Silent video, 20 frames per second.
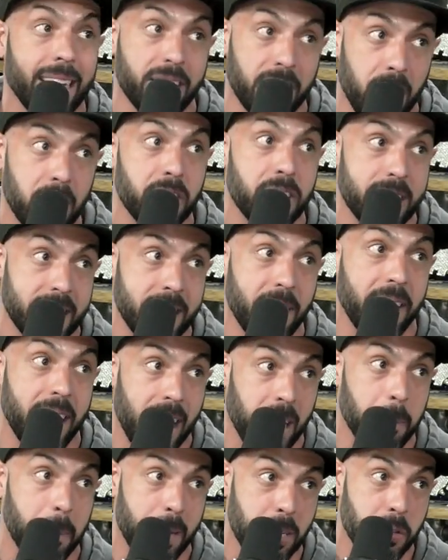that's
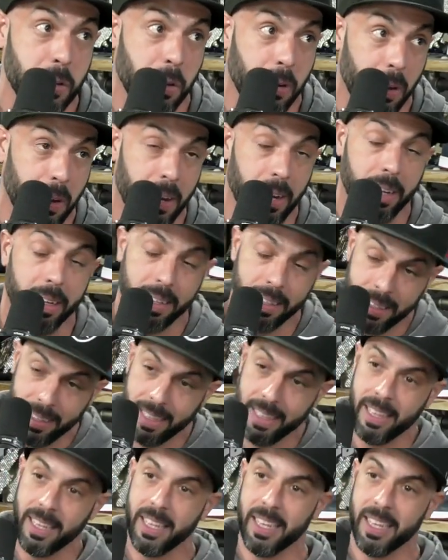$170 Metro card. You